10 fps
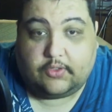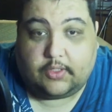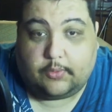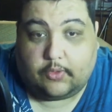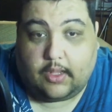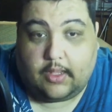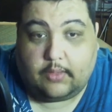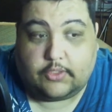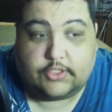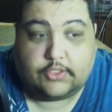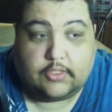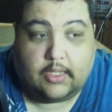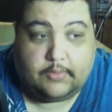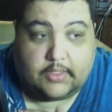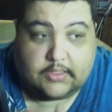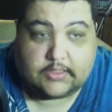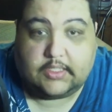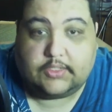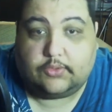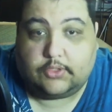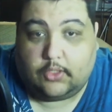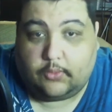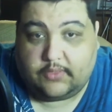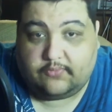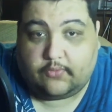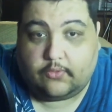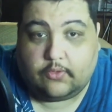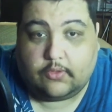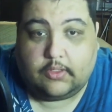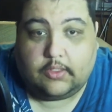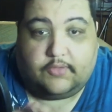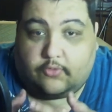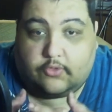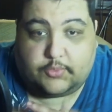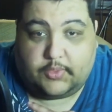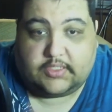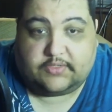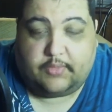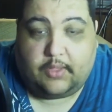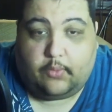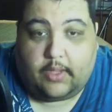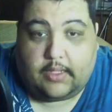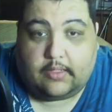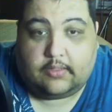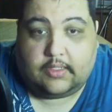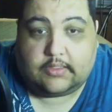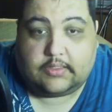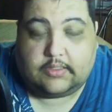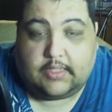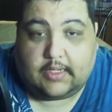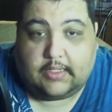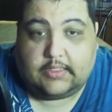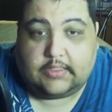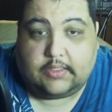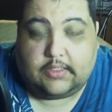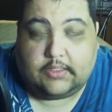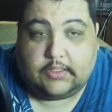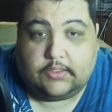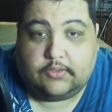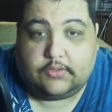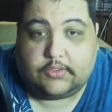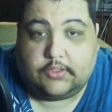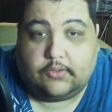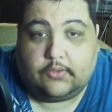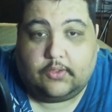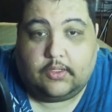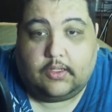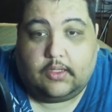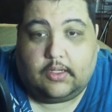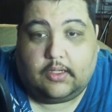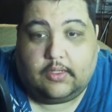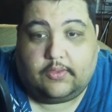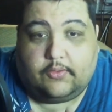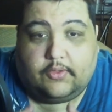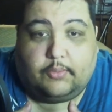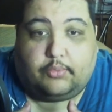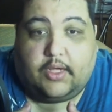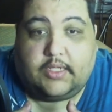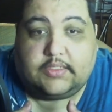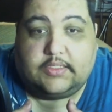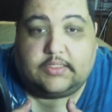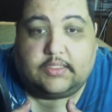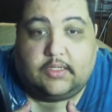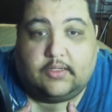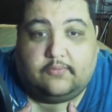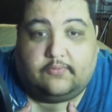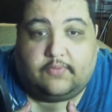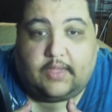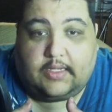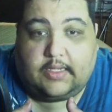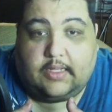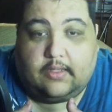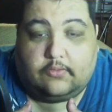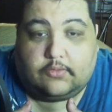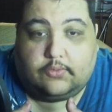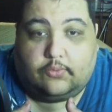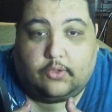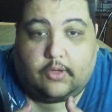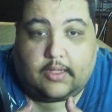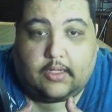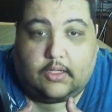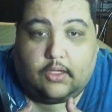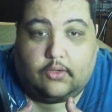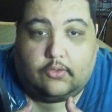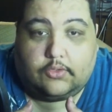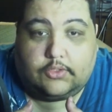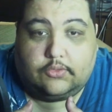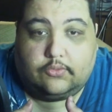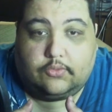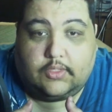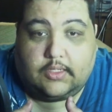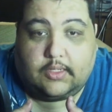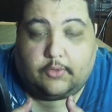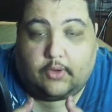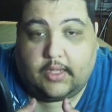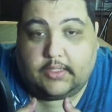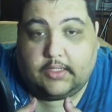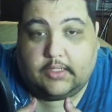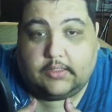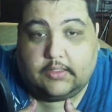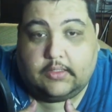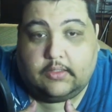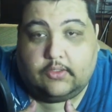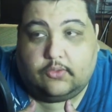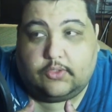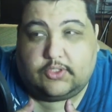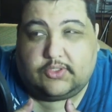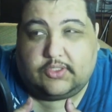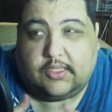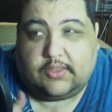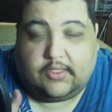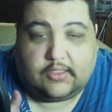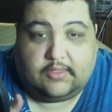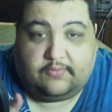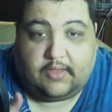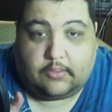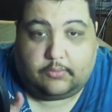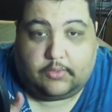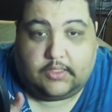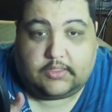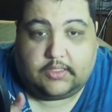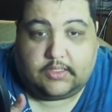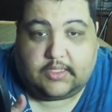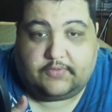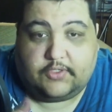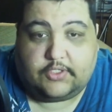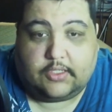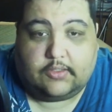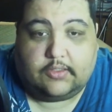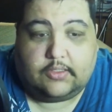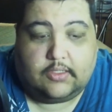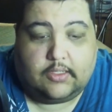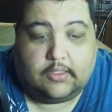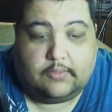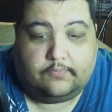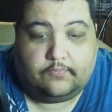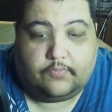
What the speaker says: to do an MRI, which I'm getting scheduled to go in for. Of course, because of my weight, that's not an easy thing to do, so they're in the process of finding out where I can go to get an MRI done, which they think they found a place. They just have to check the